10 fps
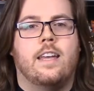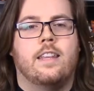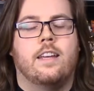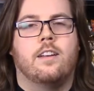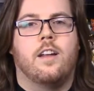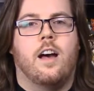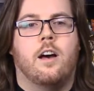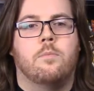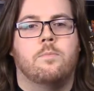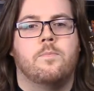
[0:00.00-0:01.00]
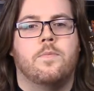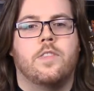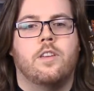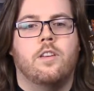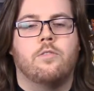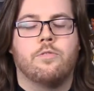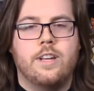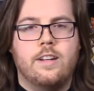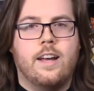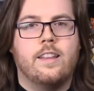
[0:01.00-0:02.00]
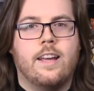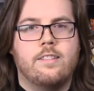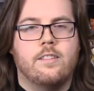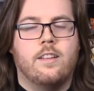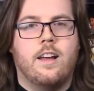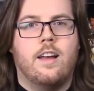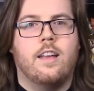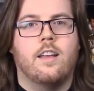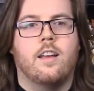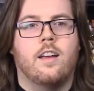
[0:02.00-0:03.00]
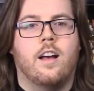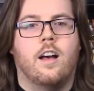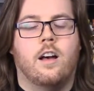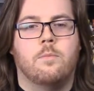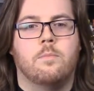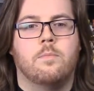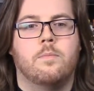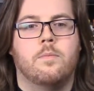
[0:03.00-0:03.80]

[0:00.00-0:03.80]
And then um, Rita I liked a lot um,